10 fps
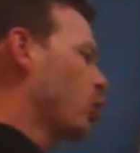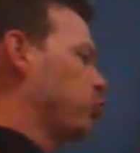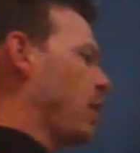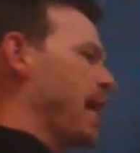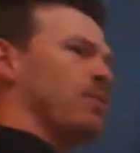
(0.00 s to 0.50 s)

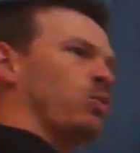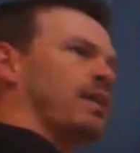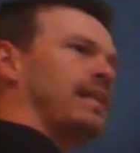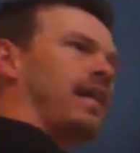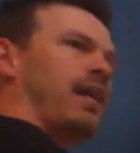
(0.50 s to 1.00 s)
Grams
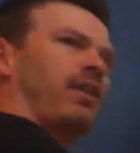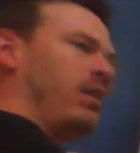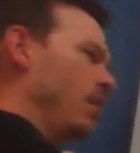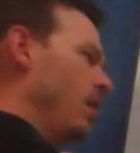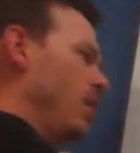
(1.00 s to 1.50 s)
was
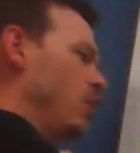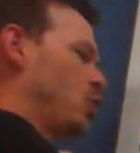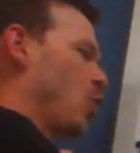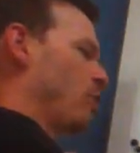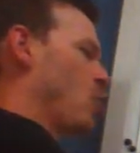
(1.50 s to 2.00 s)
given,
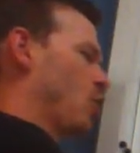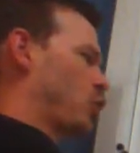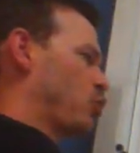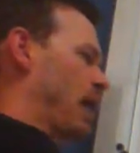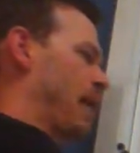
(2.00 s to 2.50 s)
so, of course,
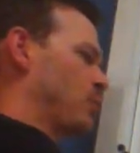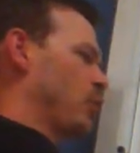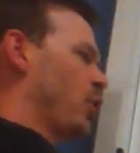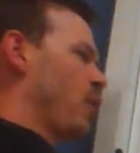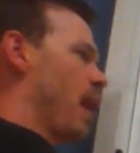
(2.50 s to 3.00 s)
grams
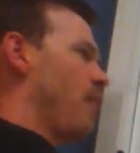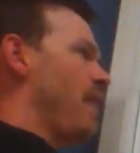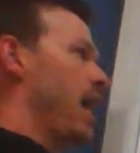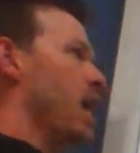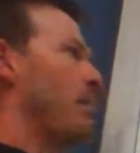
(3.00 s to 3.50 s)
would go down
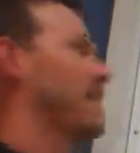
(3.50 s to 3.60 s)
there, but